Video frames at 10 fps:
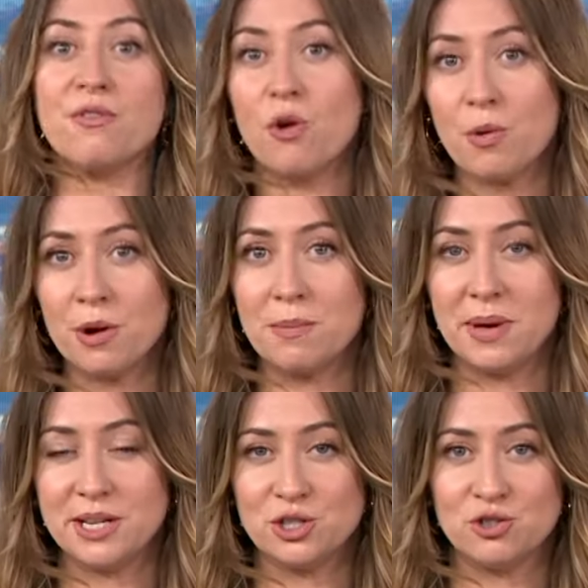a former
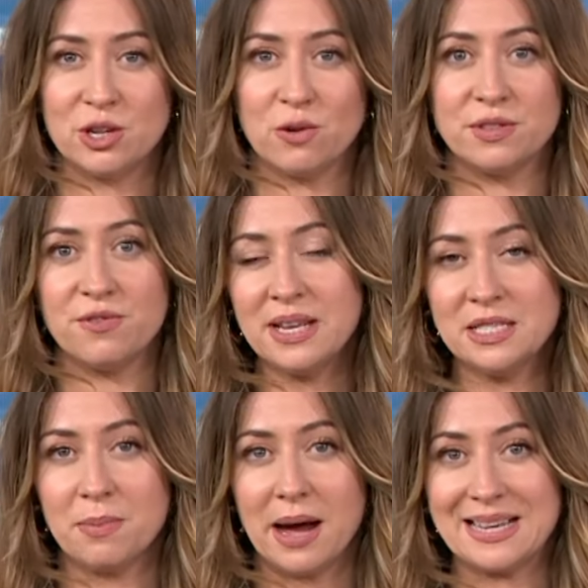Ministry of
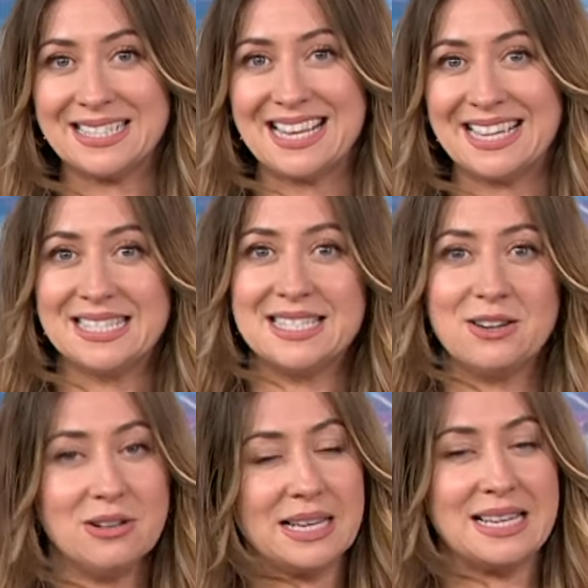Defence barracks at
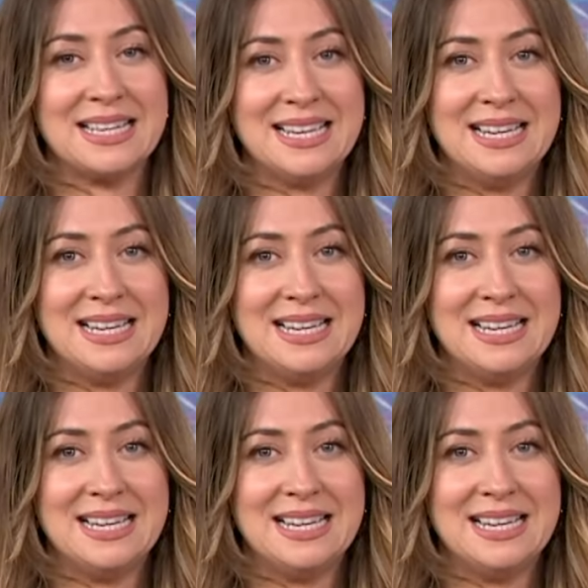Stirling.